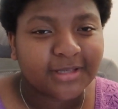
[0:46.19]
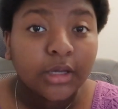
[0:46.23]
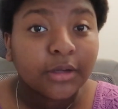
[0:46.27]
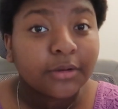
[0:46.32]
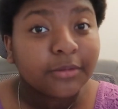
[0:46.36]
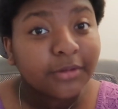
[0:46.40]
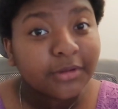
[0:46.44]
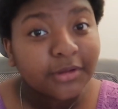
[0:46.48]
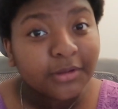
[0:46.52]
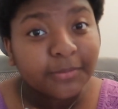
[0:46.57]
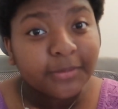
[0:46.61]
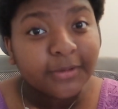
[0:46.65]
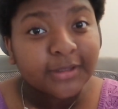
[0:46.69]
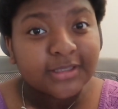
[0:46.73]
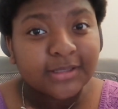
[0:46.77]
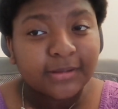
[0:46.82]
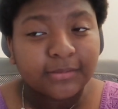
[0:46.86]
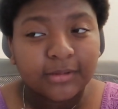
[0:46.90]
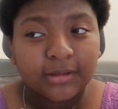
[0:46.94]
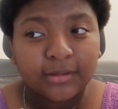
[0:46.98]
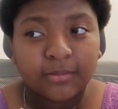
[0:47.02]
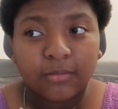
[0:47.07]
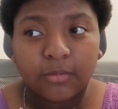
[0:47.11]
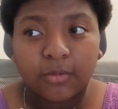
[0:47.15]
It grew to be
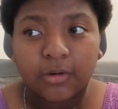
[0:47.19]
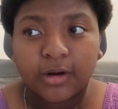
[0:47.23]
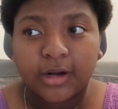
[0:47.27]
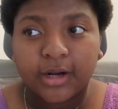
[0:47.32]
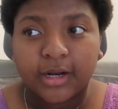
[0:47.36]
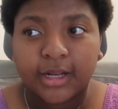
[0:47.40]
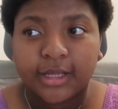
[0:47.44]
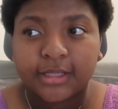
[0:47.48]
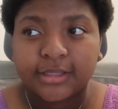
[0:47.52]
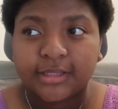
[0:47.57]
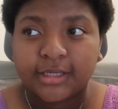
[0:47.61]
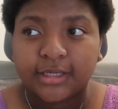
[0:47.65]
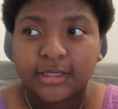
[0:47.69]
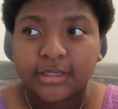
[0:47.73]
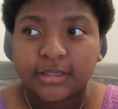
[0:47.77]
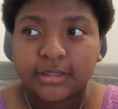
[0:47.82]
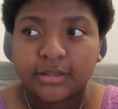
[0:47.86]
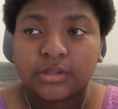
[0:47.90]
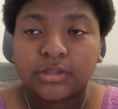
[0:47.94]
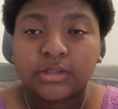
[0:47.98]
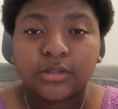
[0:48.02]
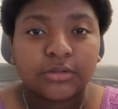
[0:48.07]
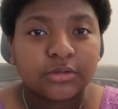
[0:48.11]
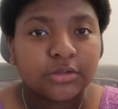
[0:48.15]
something more, and I
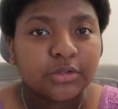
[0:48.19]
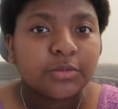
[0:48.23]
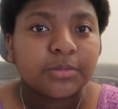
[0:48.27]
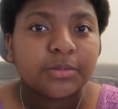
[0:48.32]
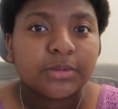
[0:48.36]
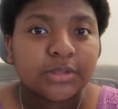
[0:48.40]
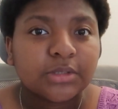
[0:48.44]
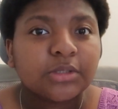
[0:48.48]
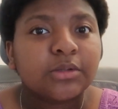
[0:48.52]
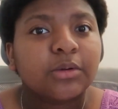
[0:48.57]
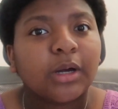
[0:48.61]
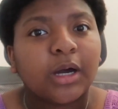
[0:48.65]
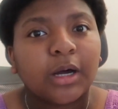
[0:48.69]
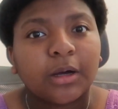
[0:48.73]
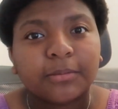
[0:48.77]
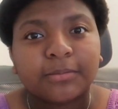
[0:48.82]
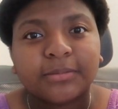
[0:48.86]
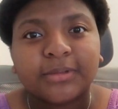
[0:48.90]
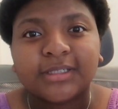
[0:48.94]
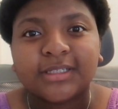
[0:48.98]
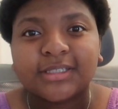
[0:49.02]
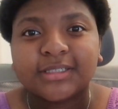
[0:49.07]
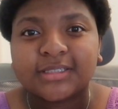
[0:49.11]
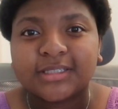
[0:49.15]
think the YouTubers who helped
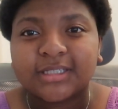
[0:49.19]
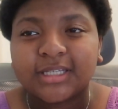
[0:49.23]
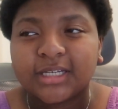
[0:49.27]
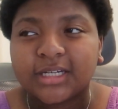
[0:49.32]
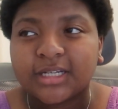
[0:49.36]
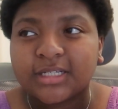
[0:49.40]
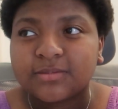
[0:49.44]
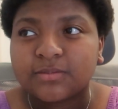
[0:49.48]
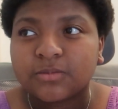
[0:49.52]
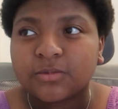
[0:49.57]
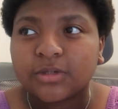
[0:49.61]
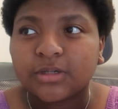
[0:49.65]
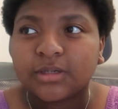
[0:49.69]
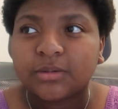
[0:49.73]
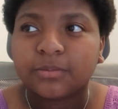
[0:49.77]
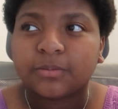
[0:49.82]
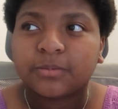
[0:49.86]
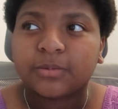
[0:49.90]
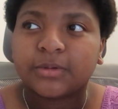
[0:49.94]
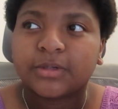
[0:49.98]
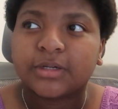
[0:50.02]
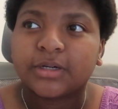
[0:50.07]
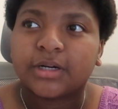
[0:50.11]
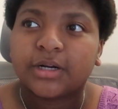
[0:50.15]
me see it as more
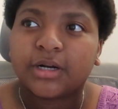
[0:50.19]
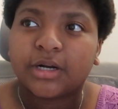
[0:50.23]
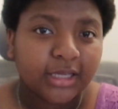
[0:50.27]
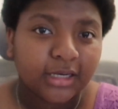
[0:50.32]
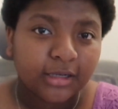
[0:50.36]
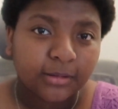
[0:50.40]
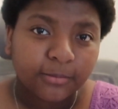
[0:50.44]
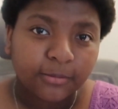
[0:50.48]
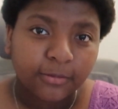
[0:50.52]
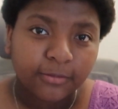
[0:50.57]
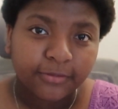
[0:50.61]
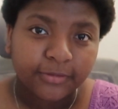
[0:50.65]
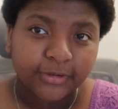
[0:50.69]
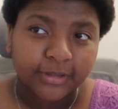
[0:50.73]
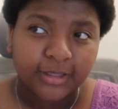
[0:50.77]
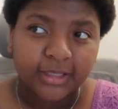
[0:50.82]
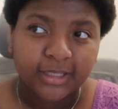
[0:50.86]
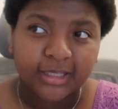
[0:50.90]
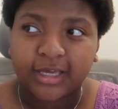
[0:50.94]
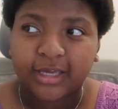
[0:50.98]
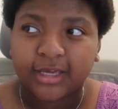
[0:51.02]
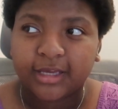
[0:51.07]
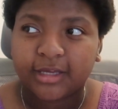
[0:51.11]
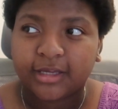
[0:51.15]
were
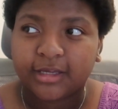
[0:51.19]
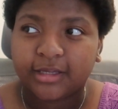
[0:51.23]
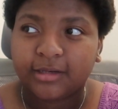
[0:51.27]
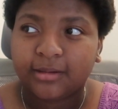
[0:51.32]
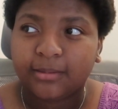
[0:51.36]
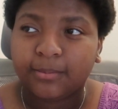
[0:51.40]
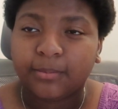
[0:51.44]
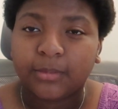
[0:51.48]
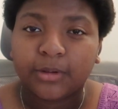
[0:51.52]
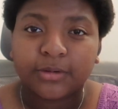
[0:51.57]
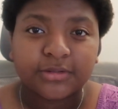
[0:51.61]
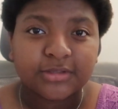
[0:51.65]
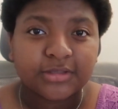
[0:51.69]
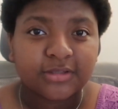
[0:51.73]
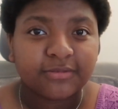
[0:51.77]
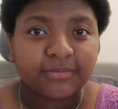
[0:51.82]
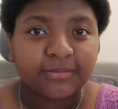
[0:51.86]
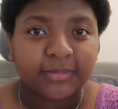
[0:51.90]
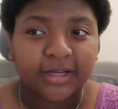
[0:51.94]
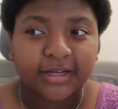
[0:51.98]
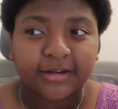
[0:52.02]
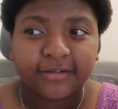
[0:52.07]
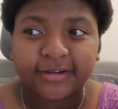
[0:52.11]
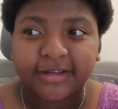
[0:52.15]
Canon and most of
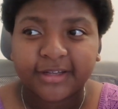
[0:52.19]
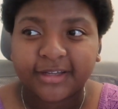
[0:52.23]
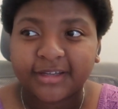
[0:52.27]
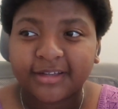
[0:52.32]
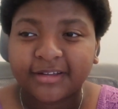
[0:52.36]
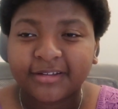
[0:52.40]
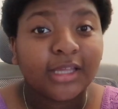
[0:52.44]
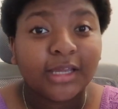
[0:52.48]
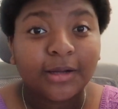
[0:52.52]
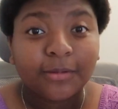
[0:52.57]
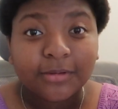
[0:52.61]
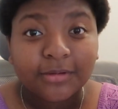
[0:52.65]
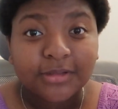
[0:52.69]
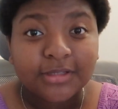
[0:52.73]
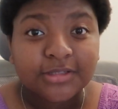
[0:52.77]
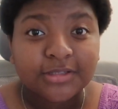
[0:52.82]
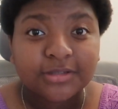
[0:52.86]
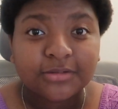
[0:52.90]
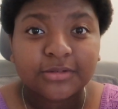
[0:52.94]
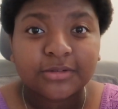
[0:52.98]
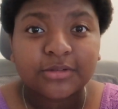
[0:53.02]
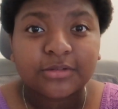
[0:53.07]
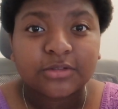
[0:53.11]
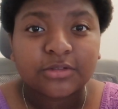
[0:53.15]
Myri. They were the
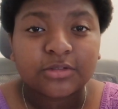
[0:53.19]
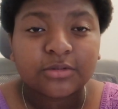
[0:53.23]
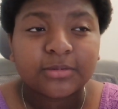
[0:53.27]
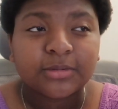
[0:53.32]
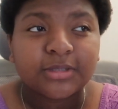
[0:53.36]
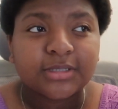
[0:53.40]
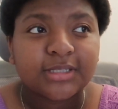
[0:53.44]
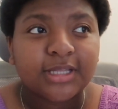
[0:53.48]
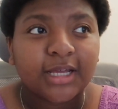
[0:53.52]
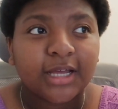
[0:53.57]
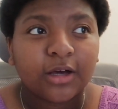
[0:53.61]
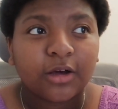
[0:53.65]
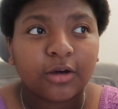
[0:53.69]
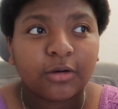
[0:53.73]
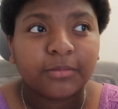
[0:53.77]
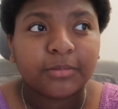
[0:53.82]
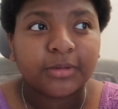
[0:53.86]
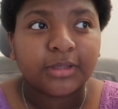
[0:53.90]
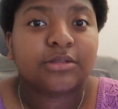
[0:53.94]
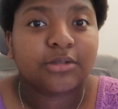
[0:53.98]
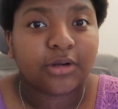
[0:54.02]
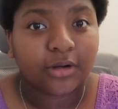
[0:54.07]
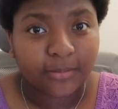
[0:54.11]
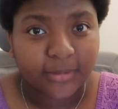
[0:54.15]
two YouTubers that helped
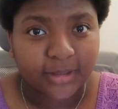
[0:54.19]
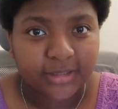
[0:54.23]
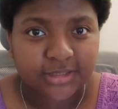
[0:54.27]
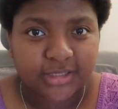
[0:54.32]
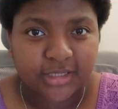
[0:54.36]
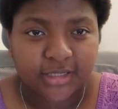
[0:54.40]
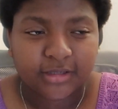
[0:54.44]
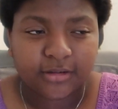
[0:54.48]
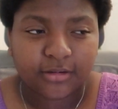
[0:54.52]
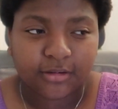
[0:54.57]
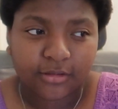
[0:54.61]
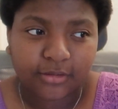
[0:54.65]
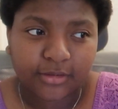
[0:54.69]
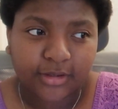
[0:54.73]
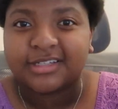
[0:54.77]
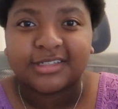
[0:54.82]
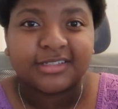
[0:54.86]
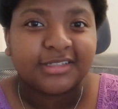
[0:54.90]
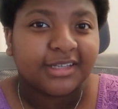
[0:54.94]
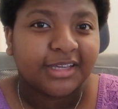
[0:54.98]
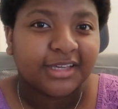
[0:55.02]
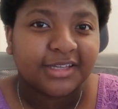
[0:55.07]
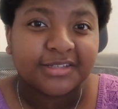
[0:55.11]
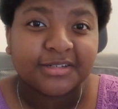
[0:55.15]
me start my channel.
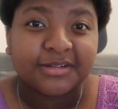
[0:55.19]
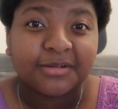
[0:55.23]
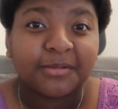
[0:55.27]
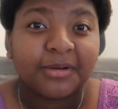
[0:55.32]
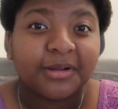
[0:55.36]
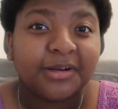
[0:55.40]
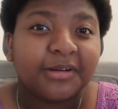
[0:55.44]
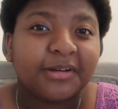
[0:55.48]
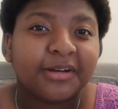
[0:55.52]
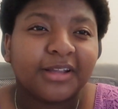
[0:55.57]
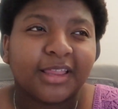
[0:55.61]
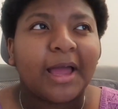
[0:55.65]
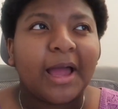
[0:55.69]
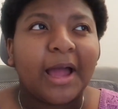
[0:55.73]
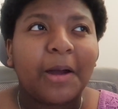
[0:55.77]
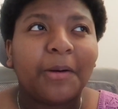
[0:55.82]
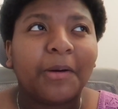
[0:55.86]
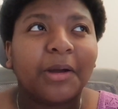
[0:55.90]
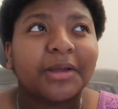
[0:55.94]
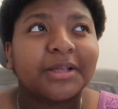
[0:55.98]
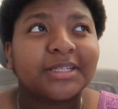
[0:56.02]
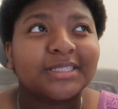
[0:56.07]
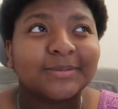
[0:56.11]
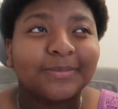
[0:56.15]
Just in case you're wondering how
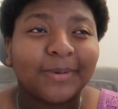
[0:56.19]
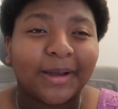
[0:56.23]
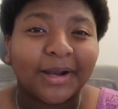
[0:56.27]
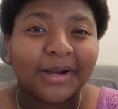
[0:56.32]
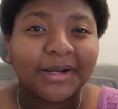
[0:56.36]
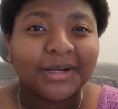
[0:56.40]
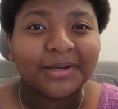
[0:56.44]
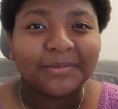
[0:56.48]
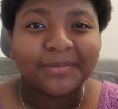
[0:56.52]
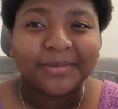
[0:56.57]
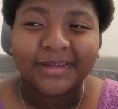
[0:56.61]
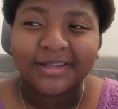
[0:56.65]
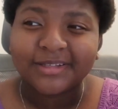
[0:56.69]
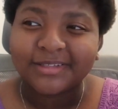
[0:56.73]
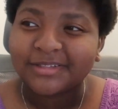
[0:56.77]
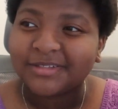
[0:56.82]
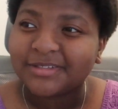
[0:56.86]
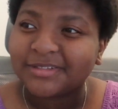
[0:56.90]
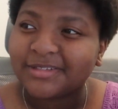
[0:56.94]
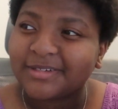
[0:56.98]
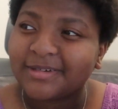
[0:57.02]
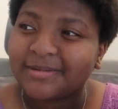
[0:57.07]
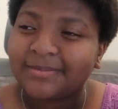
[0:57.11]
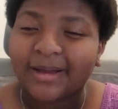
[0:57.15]
I aspire to be on
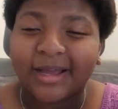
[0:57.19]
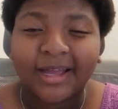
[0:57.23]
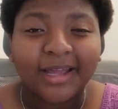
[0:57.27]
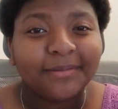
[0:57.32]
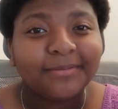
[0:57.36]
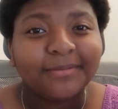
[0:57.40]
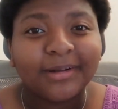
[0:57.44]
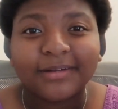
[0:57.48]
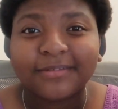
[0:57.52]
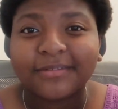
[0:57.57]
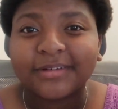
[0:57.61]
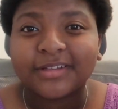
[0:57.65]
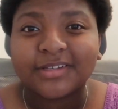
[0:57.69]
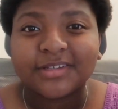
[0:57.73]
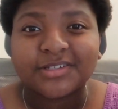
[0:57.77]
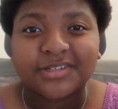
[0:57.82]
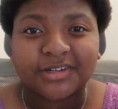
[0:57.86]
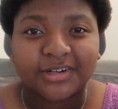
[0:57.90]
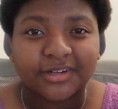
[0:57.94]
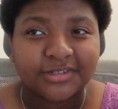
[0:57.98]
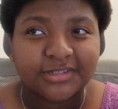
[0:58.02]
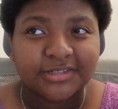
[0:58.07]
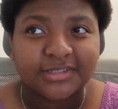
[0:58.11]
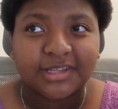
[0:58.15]
YouTube, I'm not really
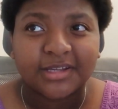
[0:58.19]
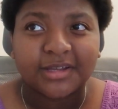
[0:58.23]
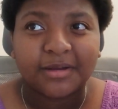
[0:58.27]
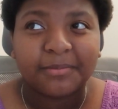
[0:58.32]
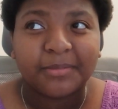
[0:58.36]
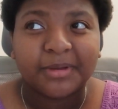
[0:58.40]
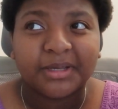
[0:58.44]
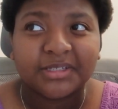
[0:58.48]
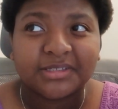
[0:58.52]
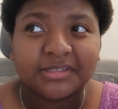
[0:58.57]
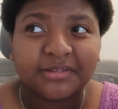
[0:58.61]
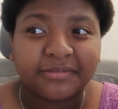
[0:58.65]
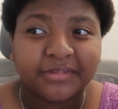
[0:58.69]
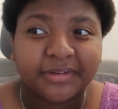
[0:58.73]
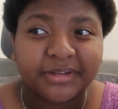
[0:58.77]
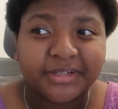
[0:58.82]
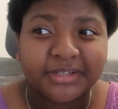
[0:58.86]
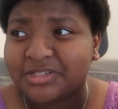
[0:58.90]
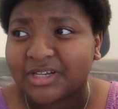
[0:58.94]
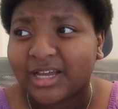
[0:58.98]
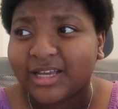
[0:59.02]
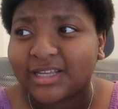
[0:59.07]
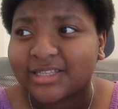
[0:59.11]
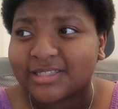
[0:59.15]
sure. Just like a mix of
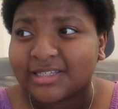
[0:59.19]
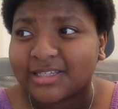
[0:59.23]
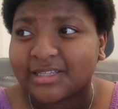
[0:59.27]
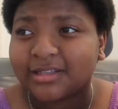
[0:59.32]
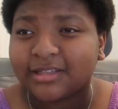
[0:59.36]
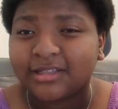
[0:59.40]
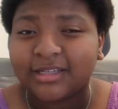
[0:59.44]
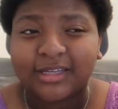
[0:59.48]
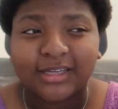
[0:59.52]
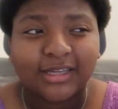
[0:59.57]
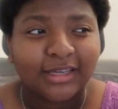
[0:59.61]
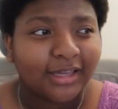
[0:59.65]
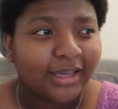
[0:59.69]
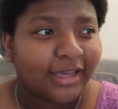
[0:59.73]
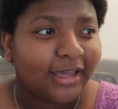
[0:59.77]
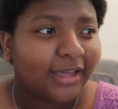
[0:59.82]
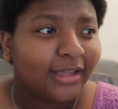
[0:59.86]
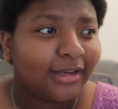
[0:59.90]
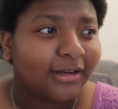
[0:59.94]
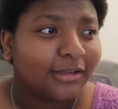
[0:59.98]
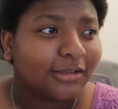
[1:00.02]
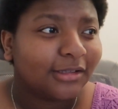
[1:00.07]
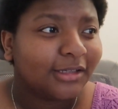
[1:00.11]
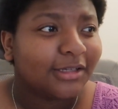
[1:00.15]
like Jazzy Lee
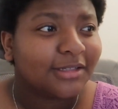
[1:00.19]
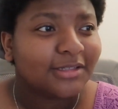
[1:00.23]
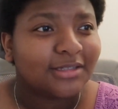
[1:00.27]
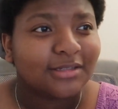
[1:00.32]
and Aaliyah